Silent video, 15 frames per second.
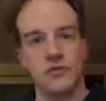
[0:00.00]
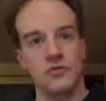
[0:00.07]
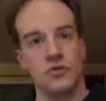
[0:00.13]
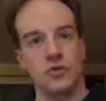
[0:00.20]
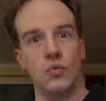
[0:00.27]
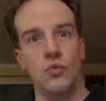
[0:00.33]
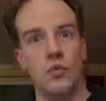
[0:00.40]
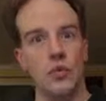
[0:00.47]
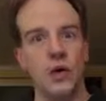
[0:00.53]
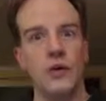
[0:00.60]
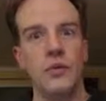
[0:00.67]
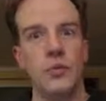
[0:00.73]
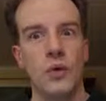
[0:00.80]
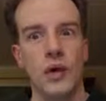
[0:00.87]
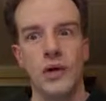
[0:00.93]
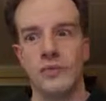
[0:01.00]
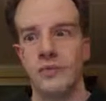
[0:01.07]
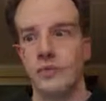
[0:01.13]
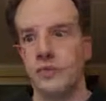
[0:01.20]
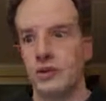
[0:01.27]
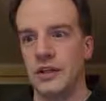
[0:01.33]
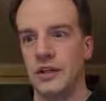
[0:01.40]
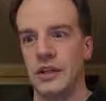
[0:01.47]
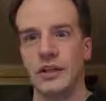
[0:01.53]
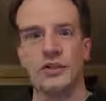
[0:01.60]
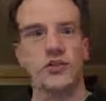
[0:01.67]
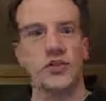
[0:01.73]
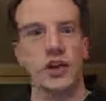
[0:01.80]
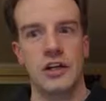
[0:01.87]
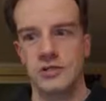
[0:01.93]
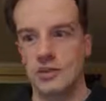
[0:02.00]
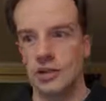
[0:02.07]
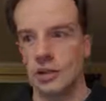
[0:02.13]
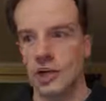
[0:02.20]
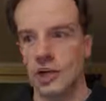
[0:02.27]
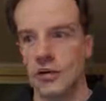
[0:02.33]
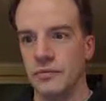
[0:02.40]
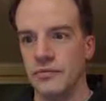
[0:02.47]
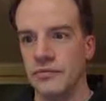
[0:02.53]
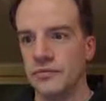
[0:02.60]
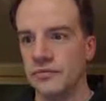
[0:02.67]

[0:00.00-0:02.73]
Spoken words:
There's only one way for the electrons to go.